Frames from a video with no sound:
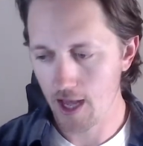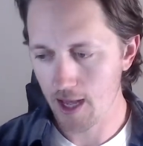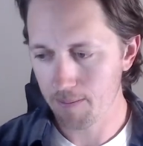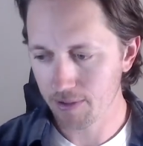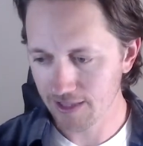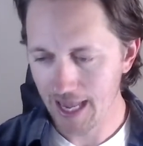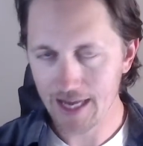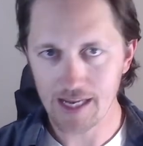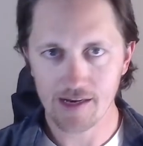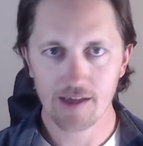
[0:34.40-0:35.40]

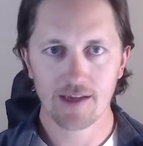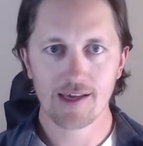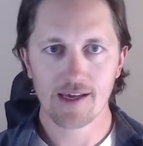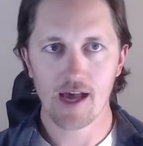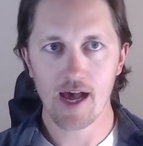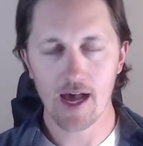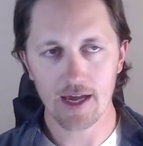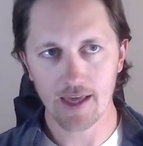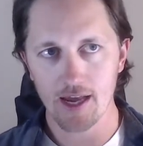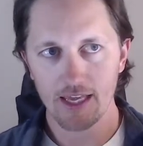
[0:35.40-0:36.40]
planning,
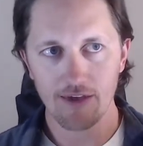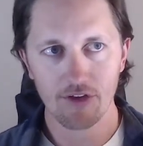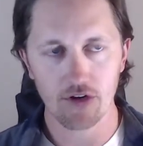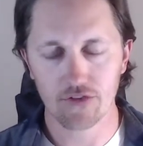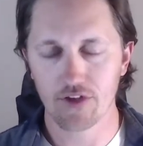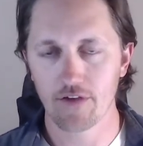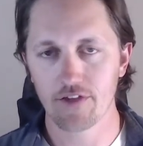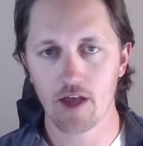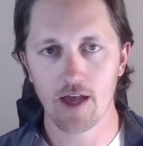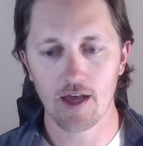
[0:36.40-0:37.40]
kind of giving ourselves
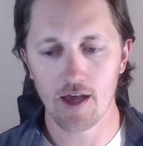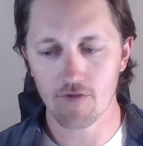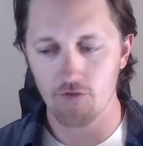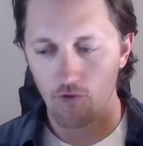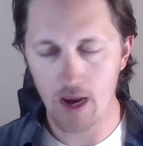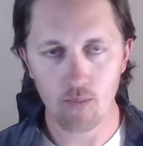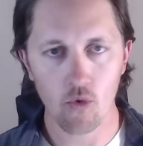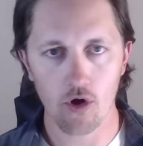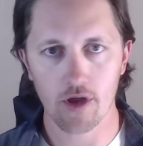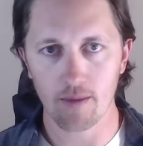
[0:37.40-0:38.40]
a
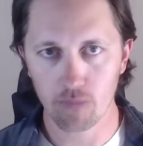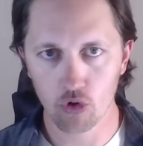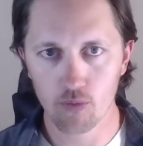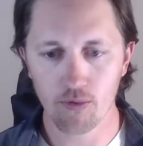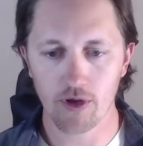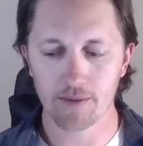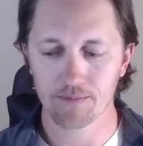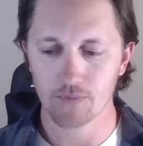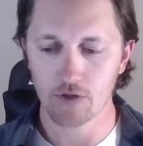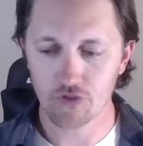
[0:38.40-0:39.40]
framework, a blueprint
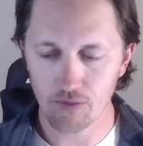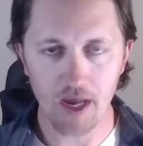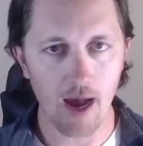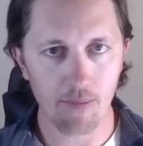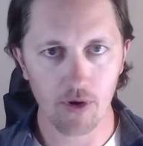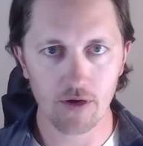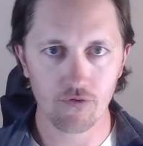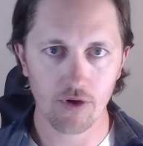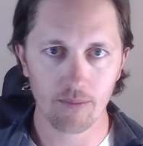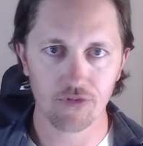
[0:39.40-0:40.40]
to be operating
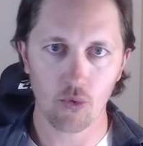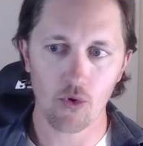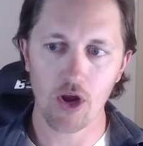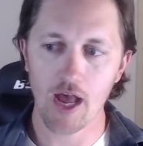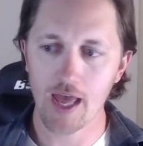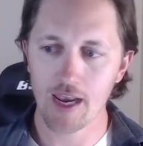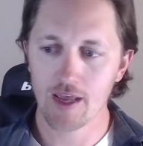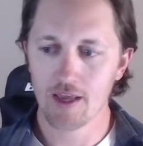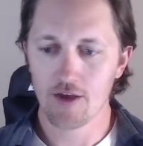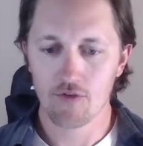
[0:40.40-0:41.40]
from, so we're not
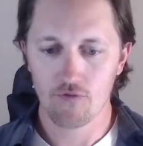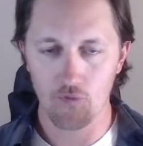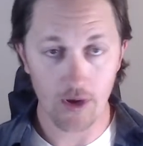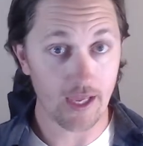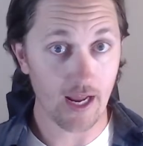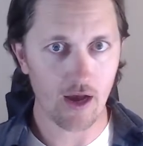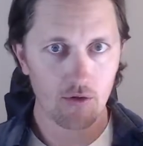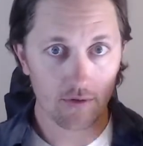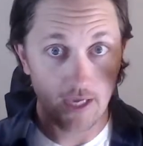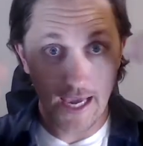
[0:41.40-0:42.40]
freaking
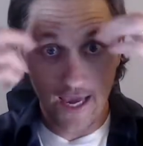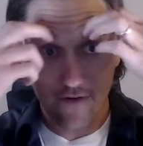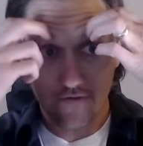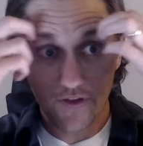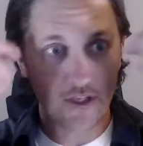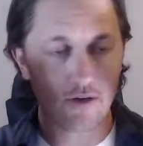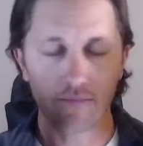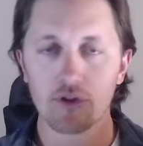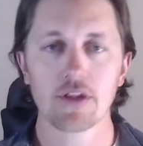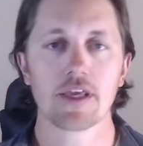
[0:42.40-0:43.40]
out and feeling
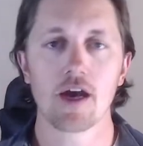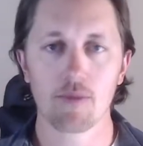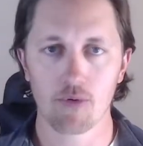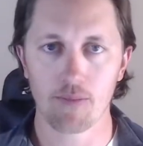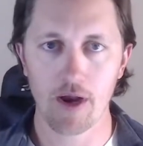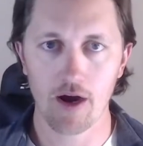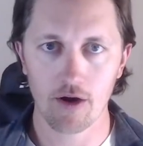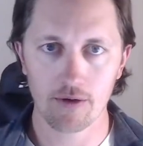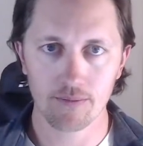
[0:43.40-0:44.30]
completely unprepared.